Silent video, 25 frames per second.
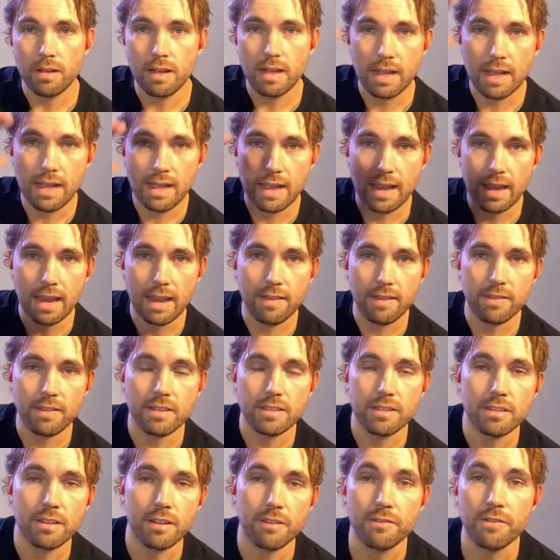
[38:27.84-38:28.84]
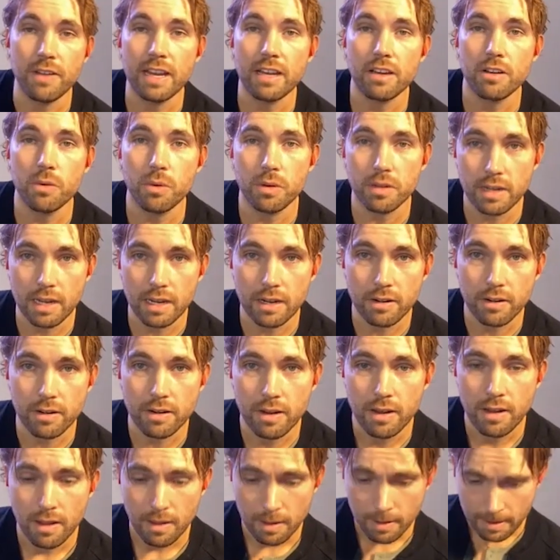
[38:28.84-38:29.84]
And the fight coordinator.
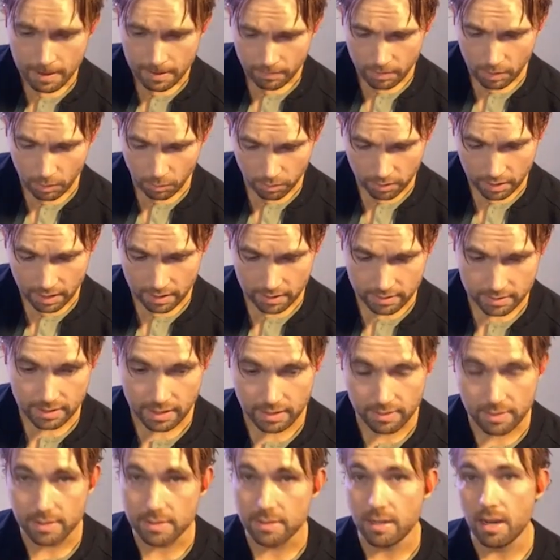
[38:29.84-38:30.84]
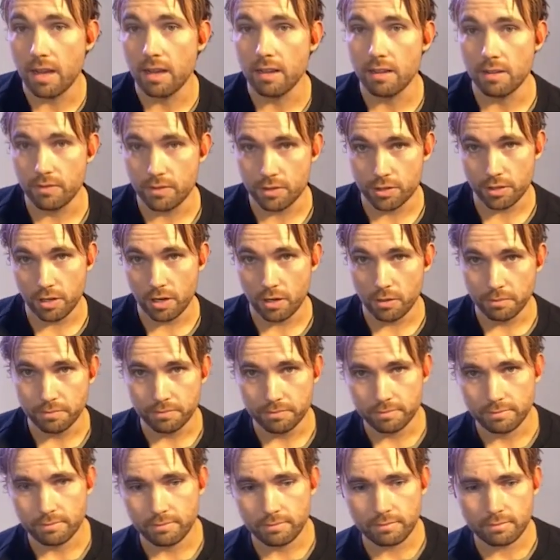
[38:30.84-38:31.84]
They will kind of set the style of the show.
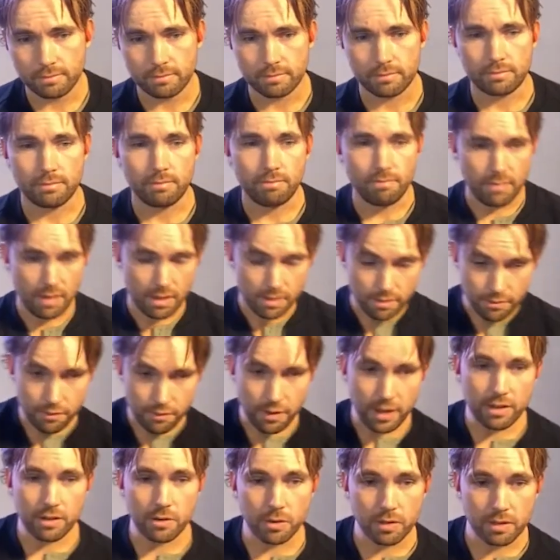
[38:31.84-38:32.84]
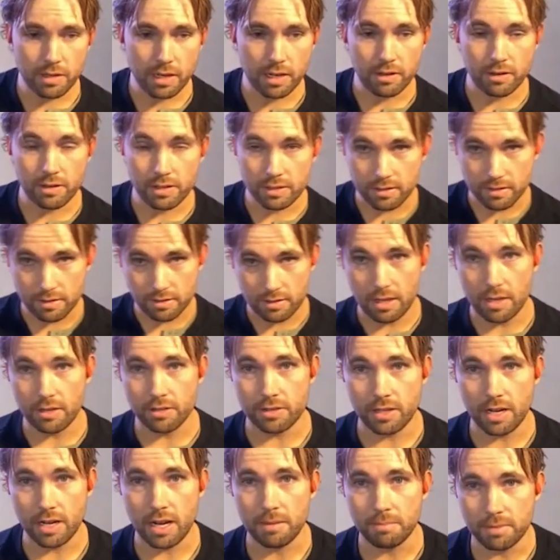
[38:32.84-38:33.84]
And the fight coordinator, it's
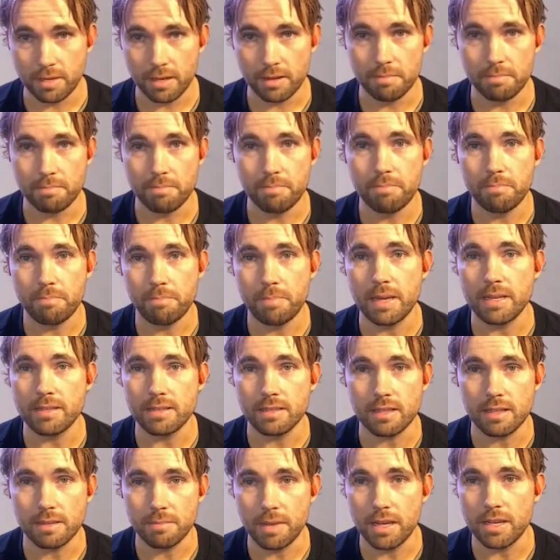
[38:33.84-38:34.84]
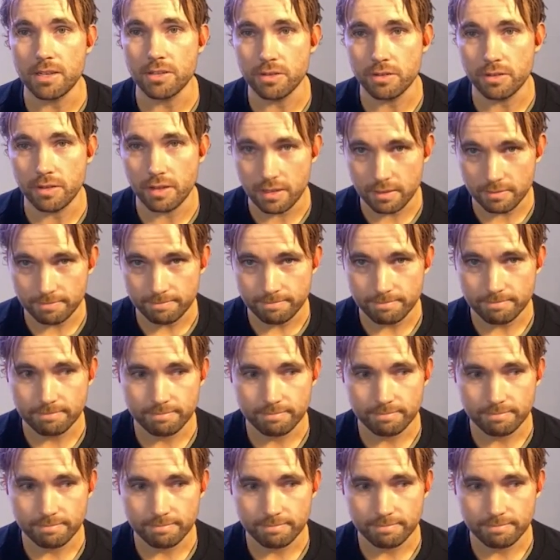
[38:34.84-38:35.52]
their job to basically make sure that,